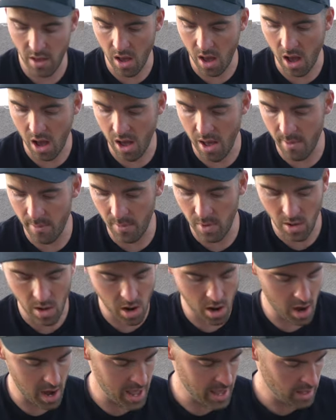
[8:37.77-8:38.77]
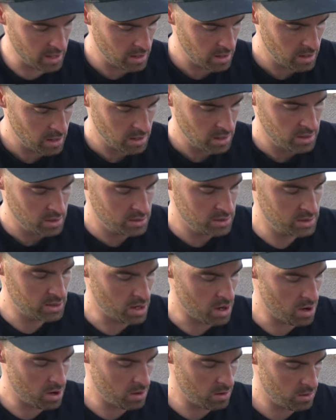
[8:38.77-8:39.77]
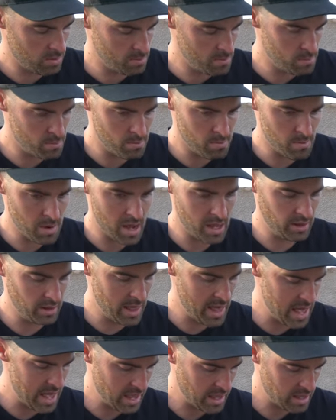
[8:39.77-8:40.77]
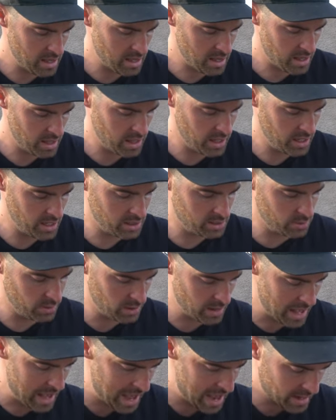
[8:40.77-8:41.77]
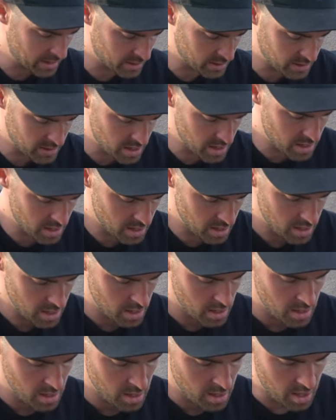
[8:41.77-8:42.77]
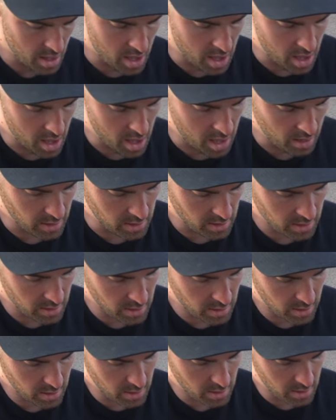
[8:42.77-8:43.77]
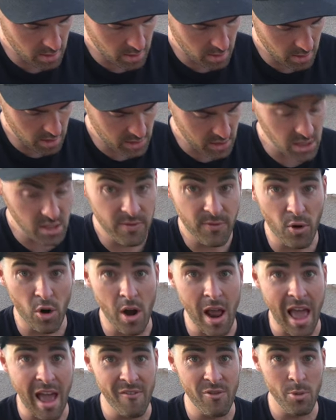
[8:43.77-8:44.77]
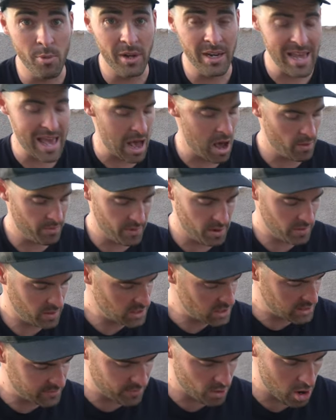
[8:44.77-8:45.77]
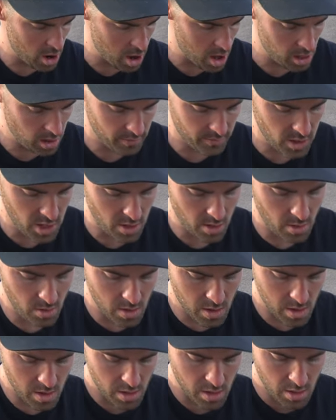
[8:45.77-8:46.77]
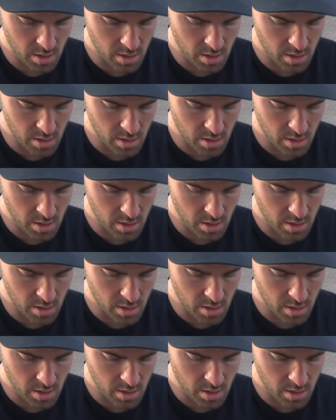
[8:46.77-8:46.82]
All right, so my leg is relaxed, and this is for everybody out there. This is for all of you.